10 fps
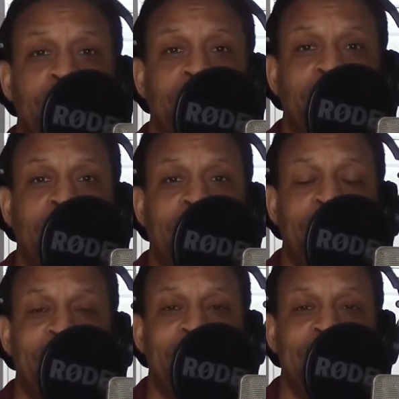Yeah?
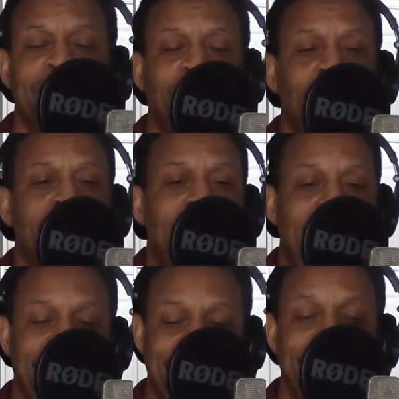So I
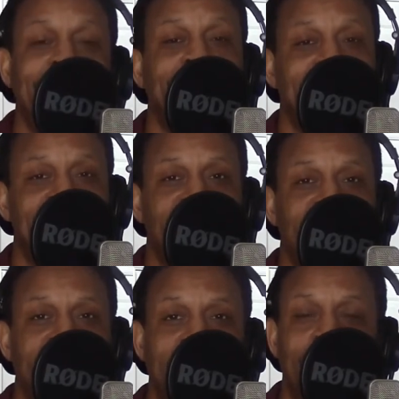get it.
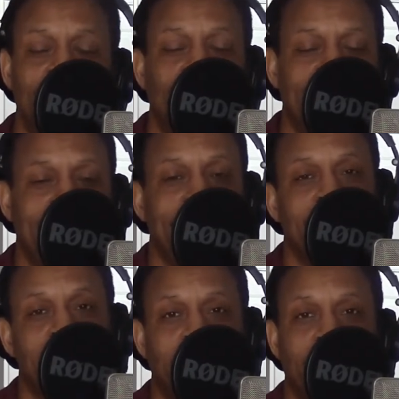Not everyone had that
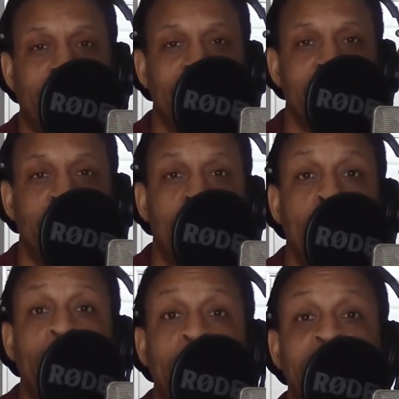experience,
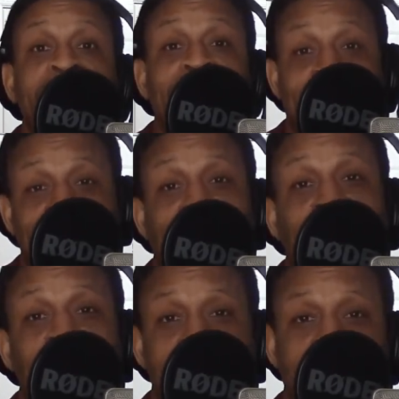but be that love
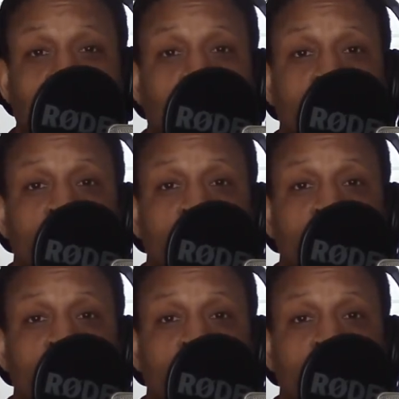to someone else.